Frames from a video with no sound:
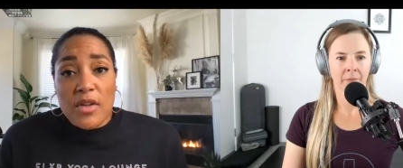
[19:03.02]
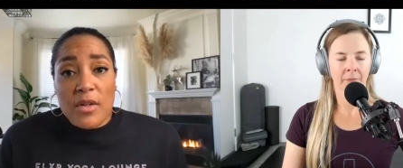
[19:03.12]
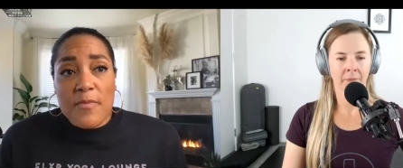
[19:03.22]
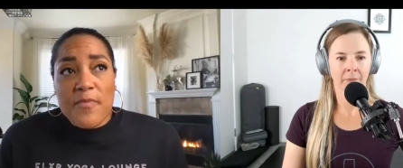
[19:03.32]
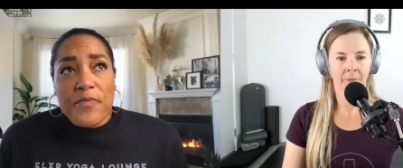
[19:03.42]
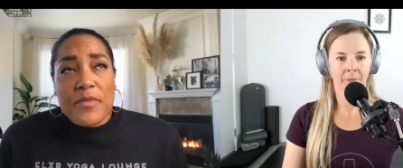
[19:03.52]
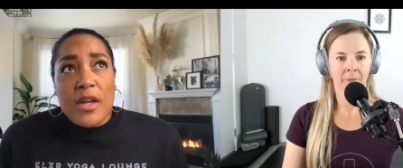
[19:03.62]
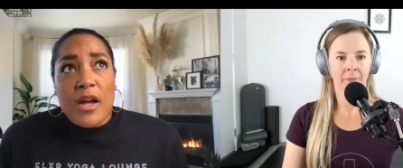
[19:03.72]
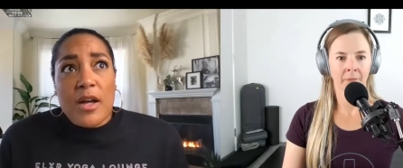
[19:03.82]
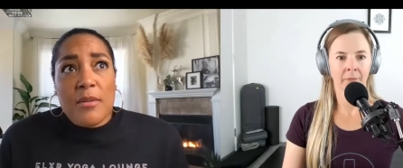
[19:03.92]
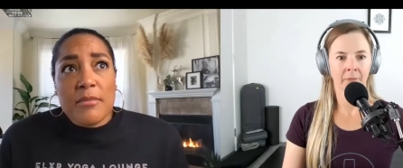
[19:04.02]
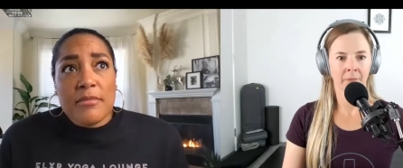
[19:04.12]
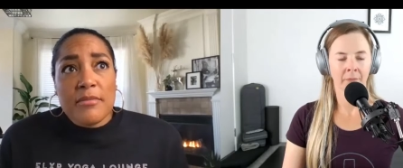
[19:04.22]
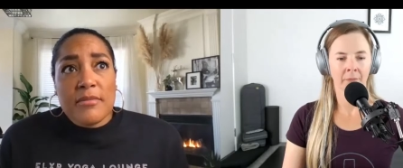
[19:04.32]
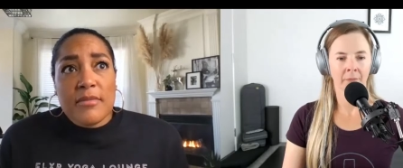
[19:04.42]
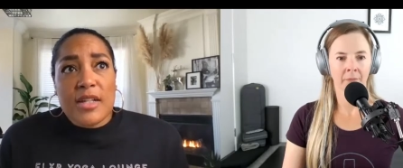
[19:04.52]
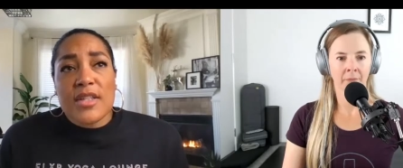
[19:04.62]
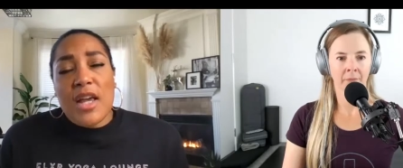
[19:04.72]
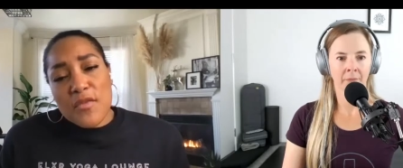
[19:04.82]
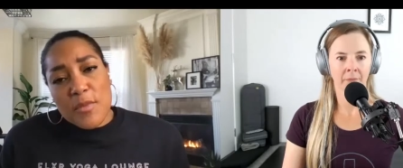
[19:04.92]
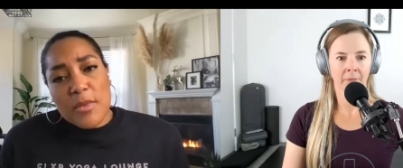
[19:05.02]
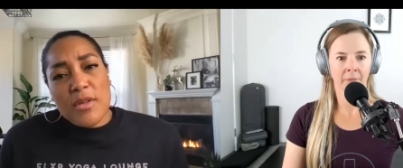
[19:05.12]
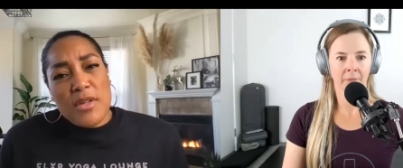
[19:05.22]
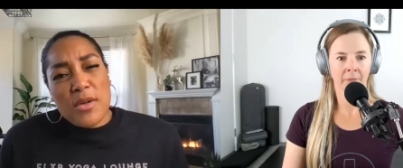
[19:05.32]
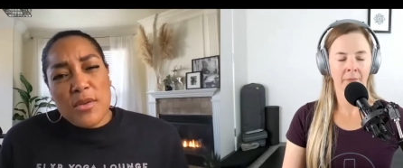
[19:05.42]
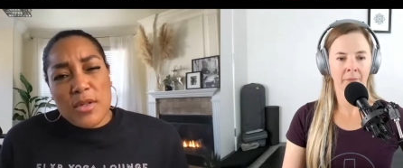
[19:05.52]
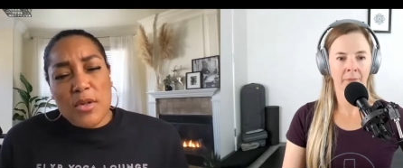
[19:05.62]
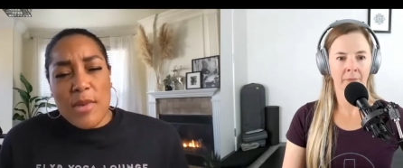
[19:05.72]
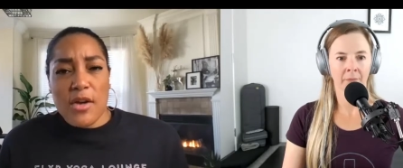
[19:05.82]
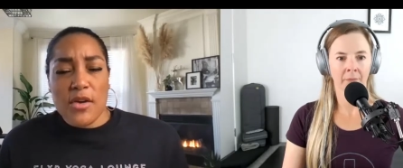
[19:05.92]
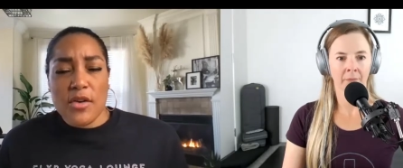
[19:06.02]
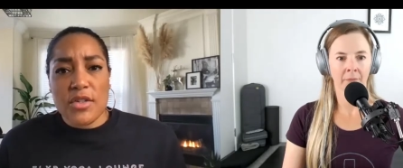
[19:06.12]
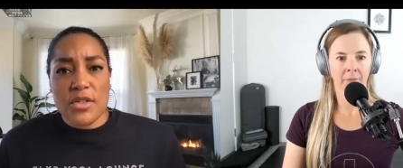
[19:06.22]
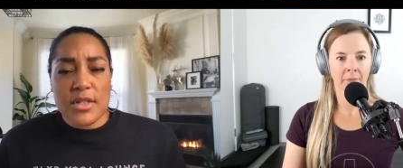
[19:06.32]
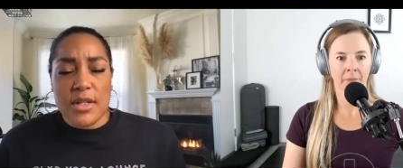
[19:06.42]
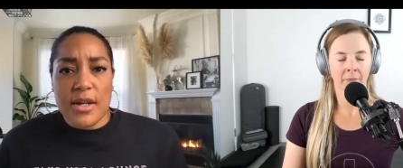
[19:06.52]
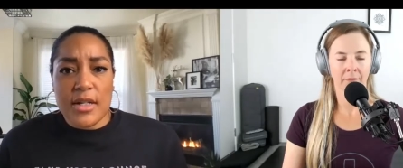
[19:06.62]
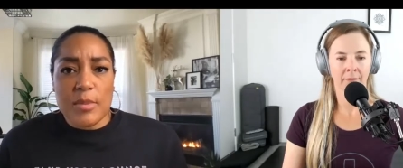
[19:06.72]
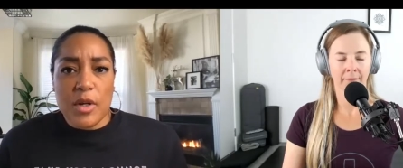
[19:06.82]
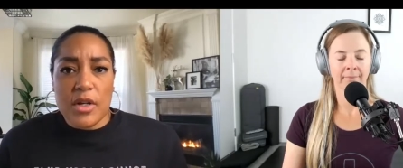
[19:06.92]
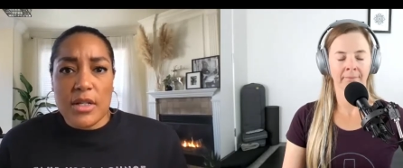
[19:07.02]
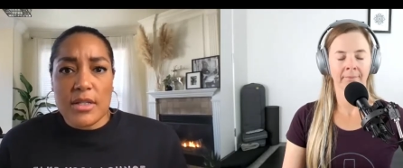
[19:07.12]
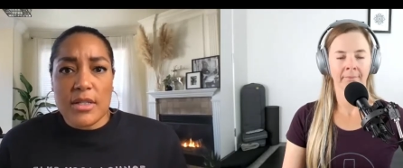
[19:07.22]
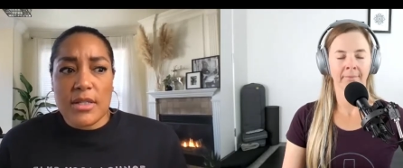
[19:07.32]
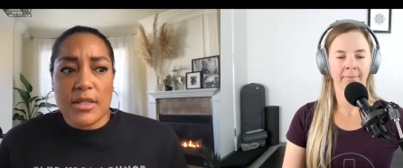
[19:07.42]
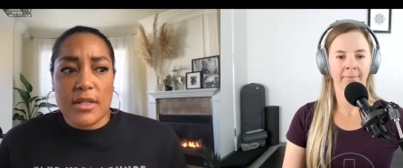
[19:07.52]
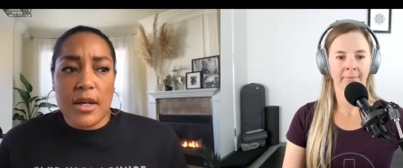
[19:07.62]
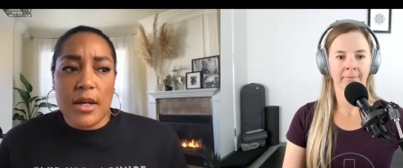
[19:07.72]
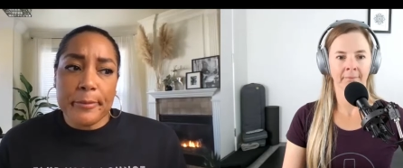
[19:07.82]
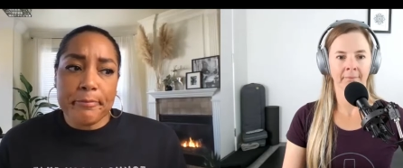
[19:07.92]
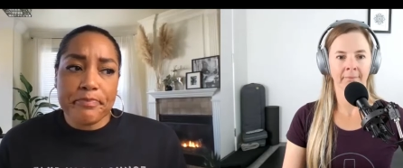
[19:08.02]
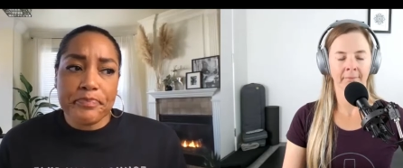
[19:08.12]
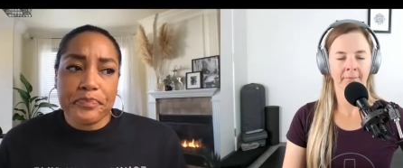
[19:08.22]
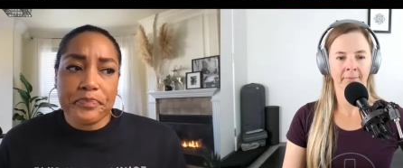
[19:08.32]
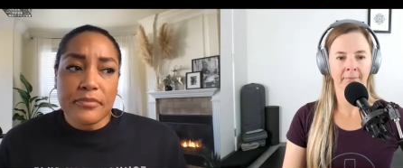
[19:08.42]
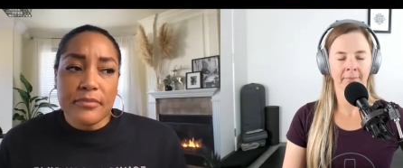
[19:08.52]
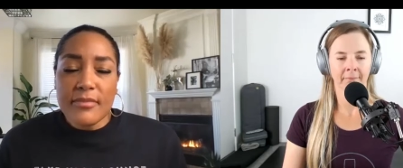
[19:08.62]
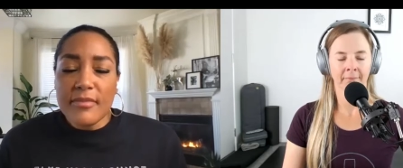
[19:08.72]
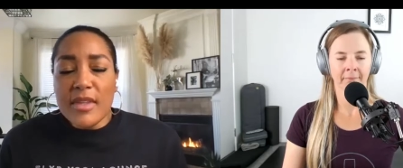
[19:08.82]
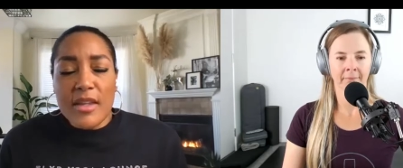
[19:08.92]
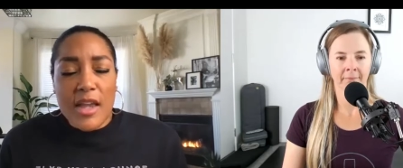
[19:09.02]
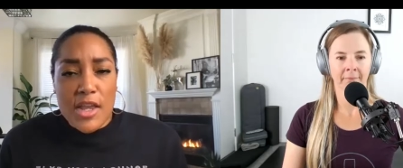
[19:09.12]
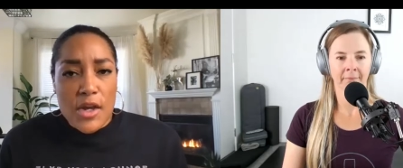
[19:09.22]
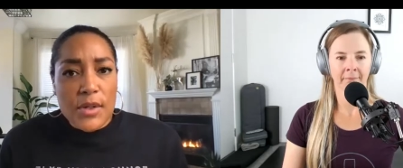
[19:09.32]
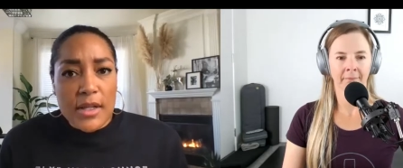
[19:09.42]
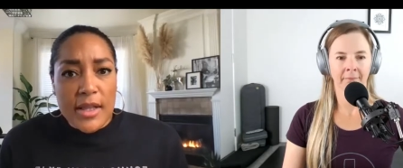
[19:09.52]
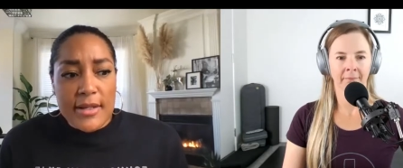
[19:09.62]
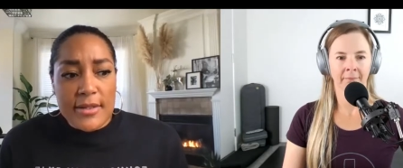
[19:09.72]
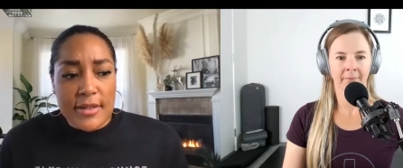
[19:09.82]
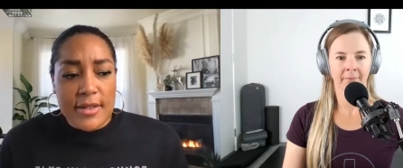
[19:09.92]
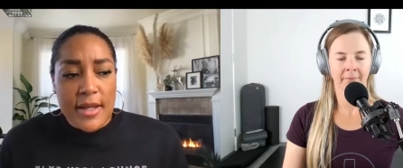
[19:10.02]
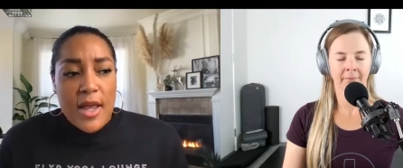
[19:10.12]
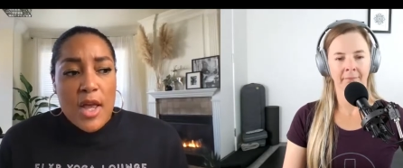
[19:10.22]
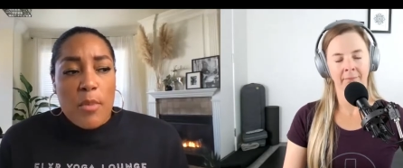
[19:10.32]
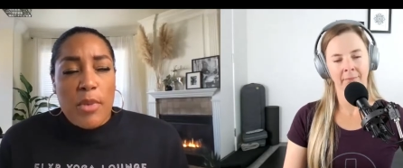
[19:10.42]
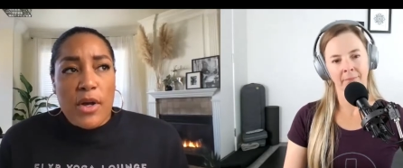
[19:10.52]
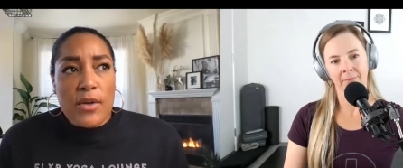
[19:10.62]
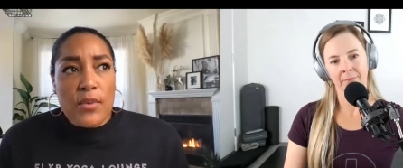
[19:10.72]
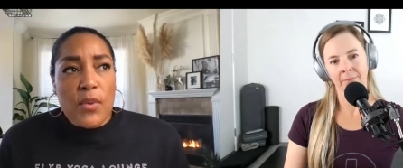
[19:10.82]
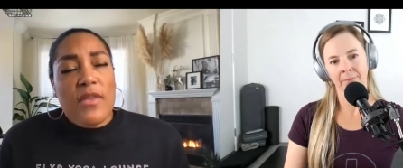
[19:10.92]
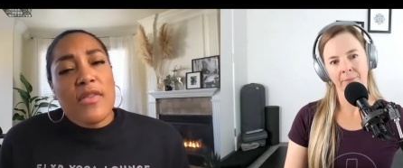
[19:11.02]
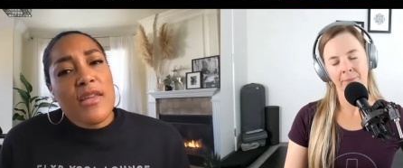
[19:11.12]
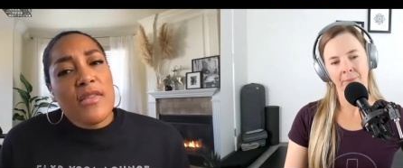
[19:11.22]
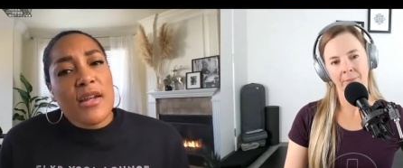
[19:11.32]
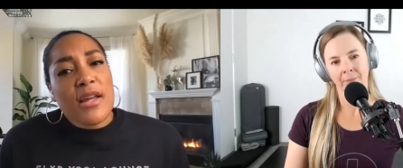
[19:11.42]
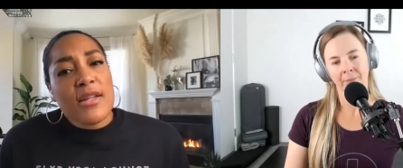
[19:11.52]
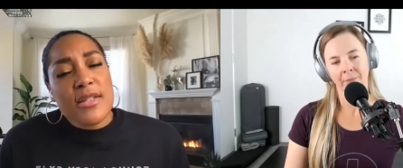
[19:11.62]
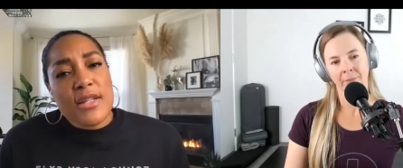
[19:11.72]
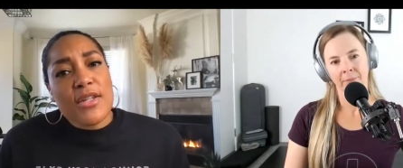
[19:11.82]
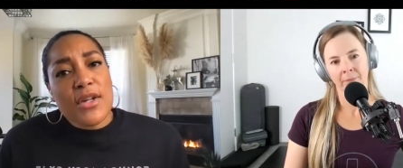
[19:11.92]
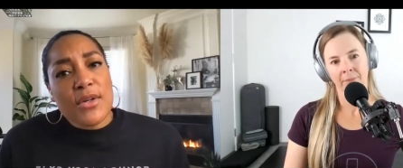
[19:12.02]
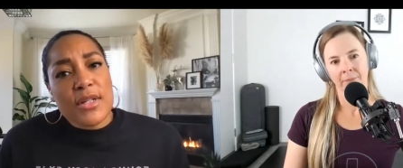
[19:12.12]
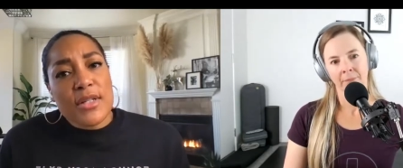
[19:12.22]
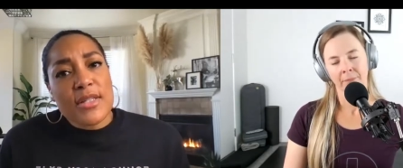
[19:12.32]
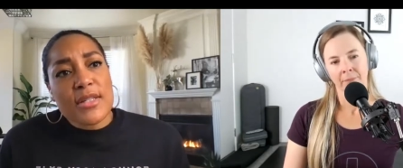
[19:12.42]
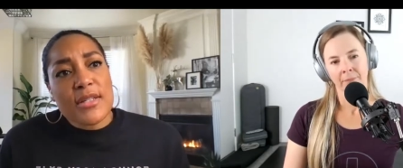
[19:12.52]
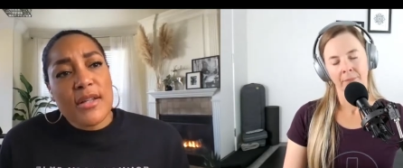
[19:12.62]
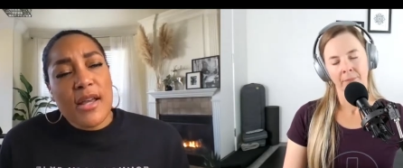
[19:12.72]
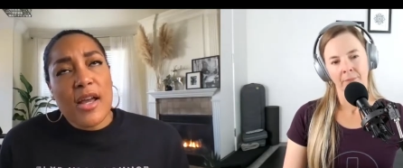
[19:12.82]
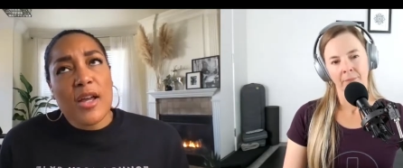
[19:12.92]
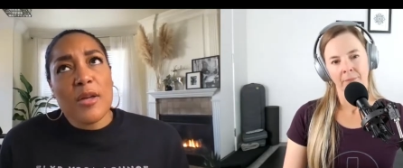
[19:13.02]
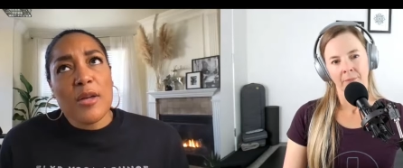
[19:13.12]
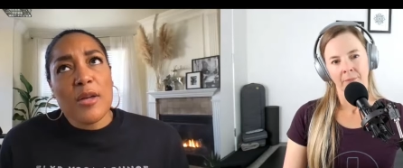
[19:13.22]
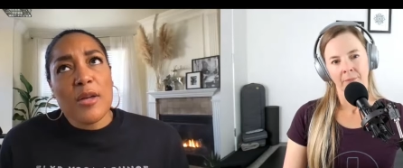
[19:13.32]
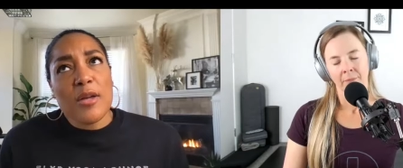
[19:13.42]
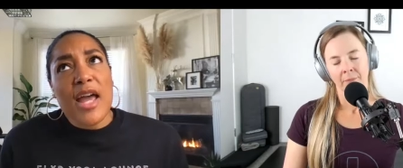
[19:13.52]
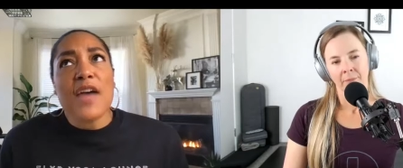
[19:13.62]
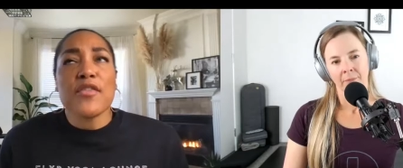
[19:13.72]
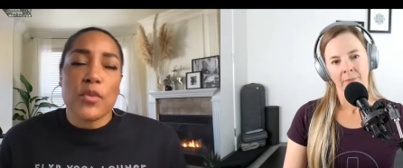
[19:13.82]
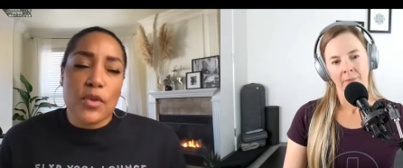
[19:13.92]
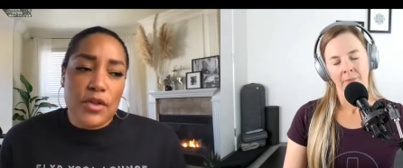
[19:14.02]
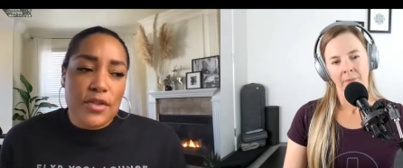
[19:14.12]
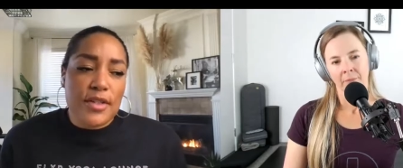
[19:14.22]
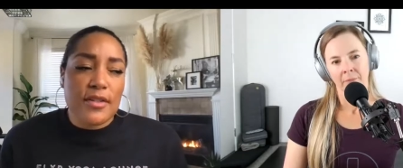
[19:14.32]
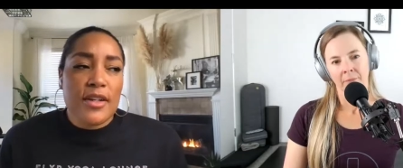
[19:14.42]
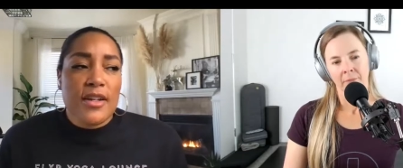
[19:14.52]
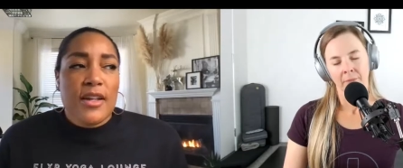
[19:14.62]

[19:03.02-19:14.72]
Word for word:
Speaker 1: of it, um, aside from the, you know, little microaggressions that I experienced um, in yoga classes. But one thing that I did notice um, afterwards and